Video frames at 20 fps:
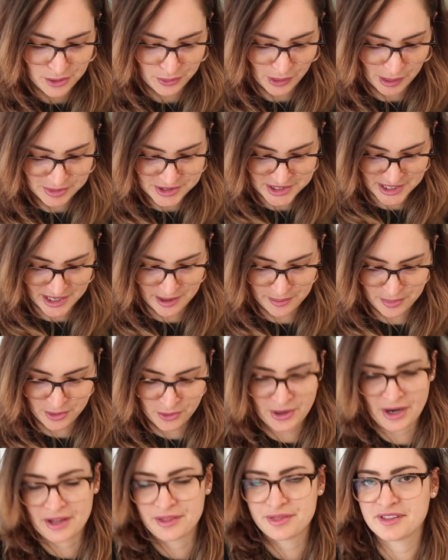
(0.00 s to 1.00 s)
website, but
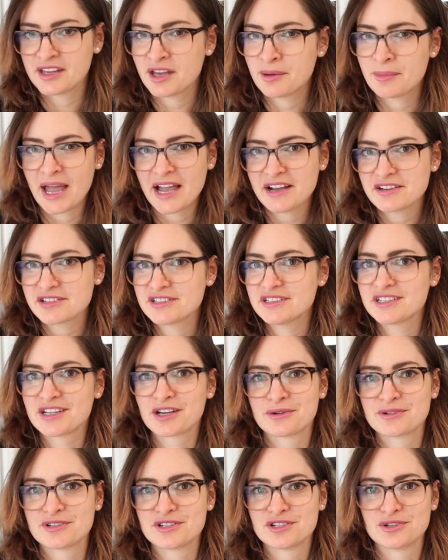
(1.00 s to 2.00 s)
what I think I'm actually
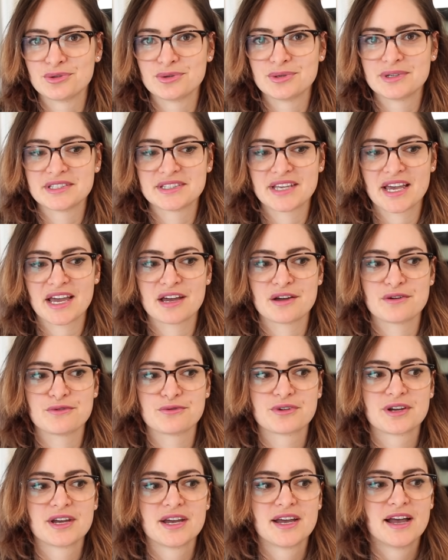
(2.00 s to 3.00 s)
going to do is
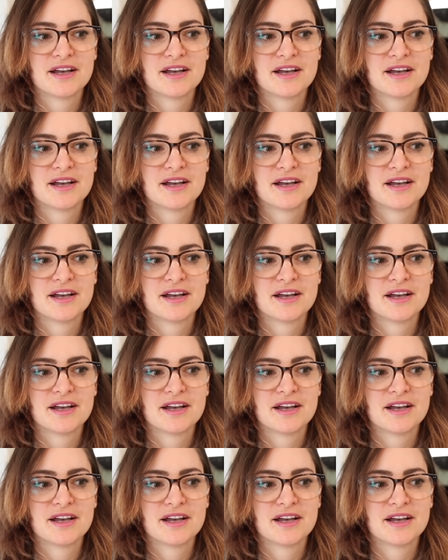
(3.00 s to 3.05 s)
have